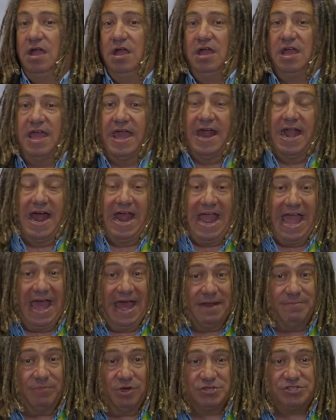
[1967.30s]
and I
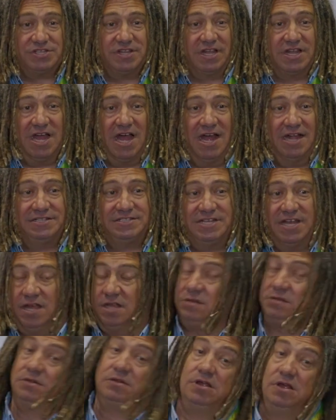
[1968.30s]
had most of the content,
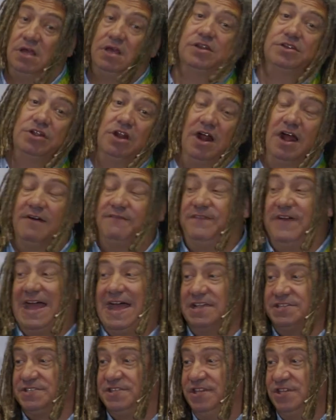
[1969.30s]
you know how
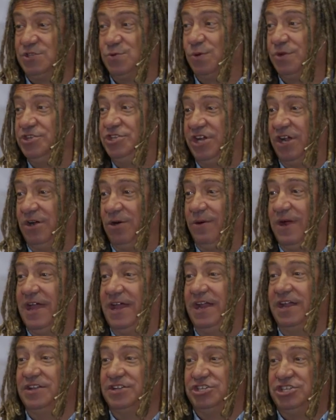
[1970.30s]
fast this will generate
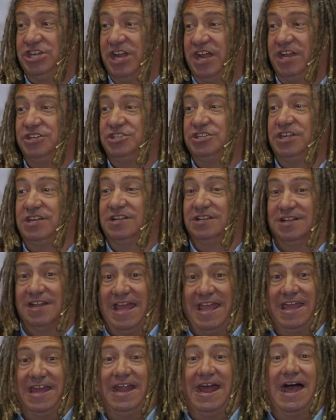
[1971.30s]
it and change it and
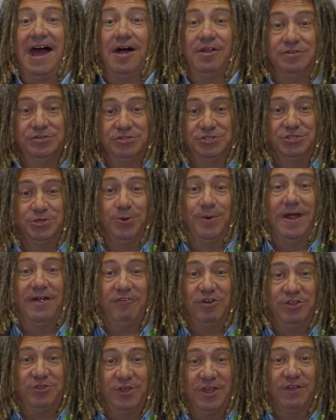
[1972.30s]
lay it out and do
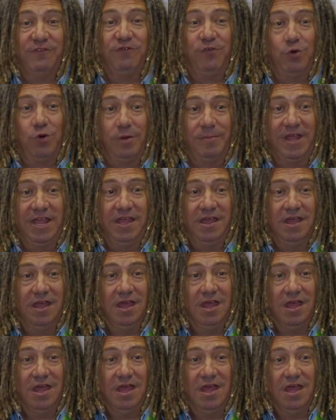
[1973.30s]
everything for me?
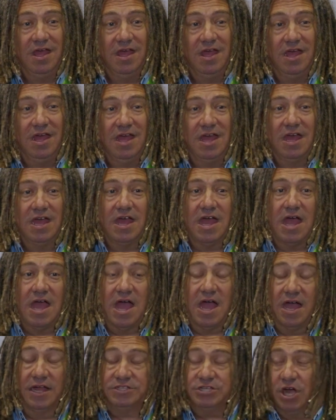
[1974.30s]

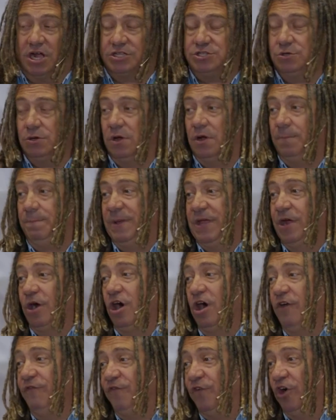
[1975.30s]
I talked to a
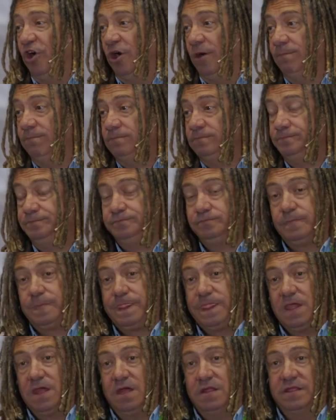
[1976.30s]
PR firm
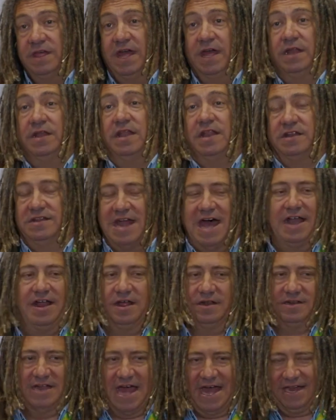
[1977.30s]
that,
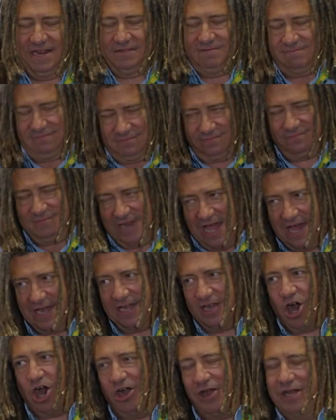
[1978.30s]
not in
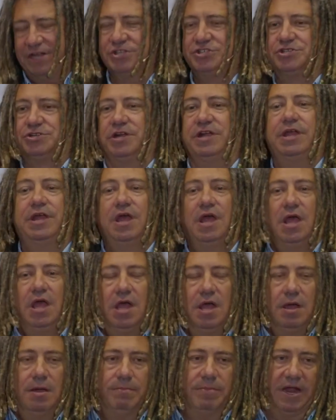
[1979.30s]
our industry,
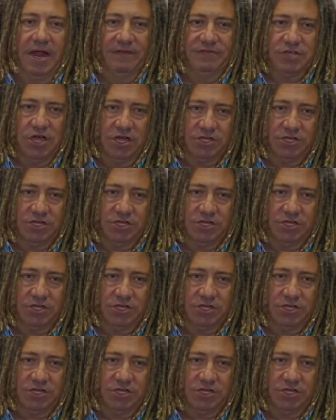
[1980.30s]
but I've talked